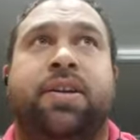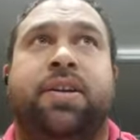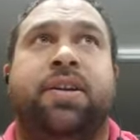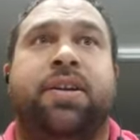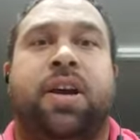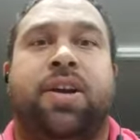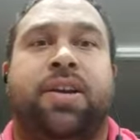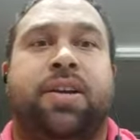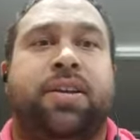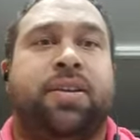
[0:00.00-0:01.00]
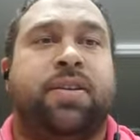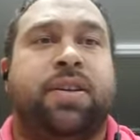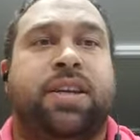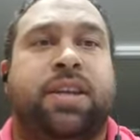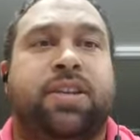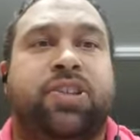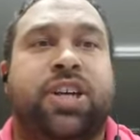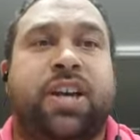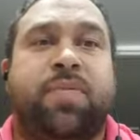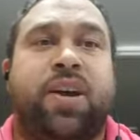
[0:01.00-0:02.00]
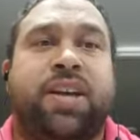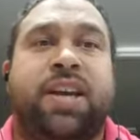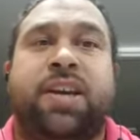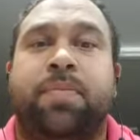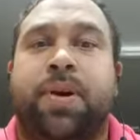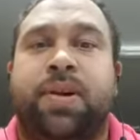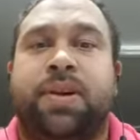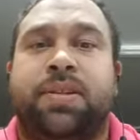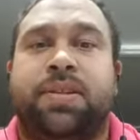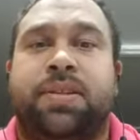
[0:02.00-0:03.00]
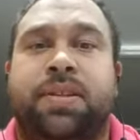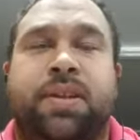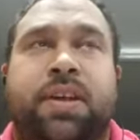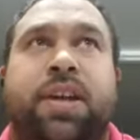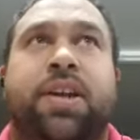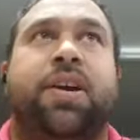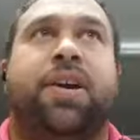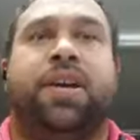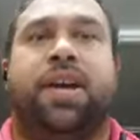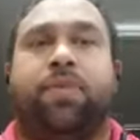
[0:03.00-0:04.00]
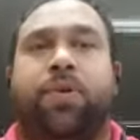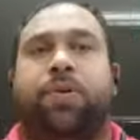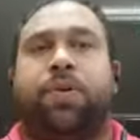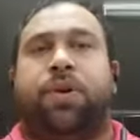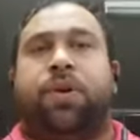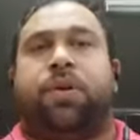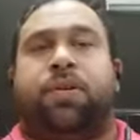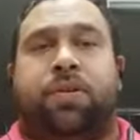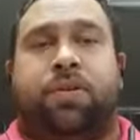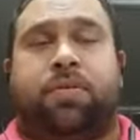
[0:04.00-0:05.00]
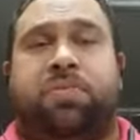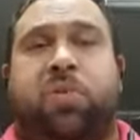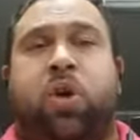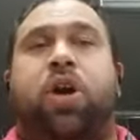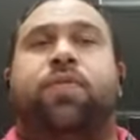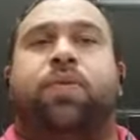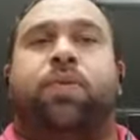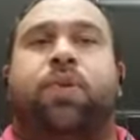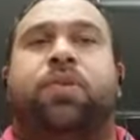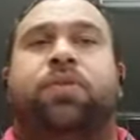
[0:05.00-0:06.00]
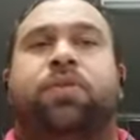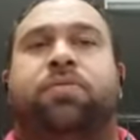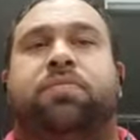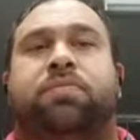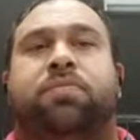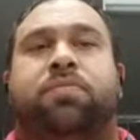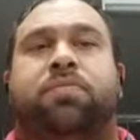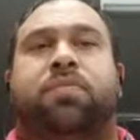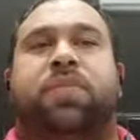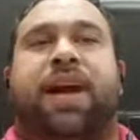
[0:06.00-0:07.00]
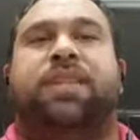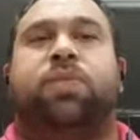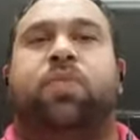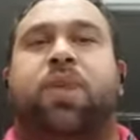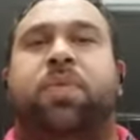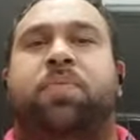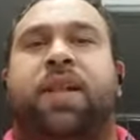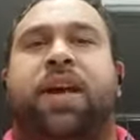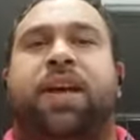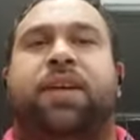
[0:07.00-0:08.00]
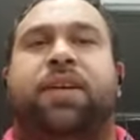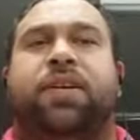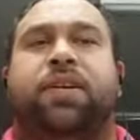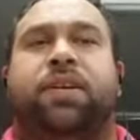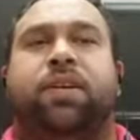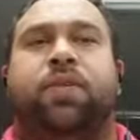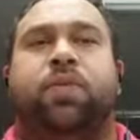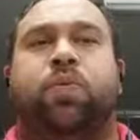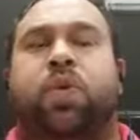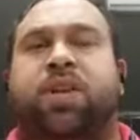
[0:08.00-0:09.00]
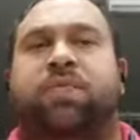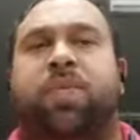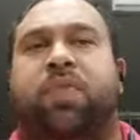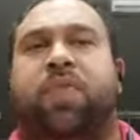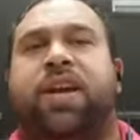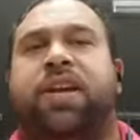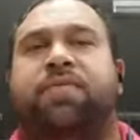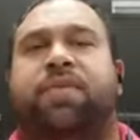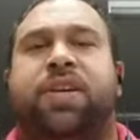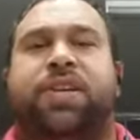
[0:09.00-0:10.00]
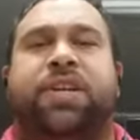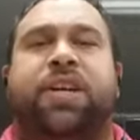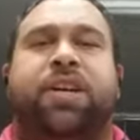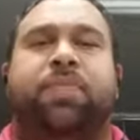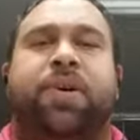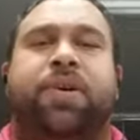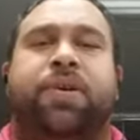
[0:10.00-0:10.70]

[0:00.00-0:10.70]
I got to check my key components, and I go, okay, well, overall, as a rugby player, what is my rating for each key component?